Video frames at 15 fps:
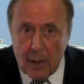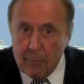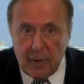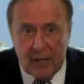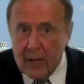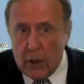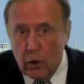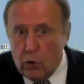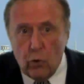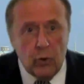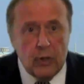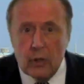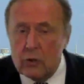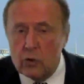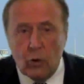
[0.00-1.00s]
be they
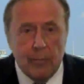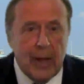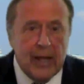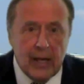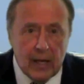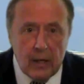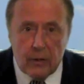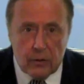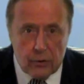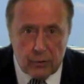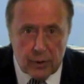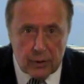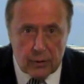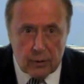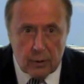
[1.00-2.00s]
unions or mega
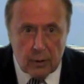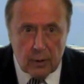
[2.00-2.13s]
industries.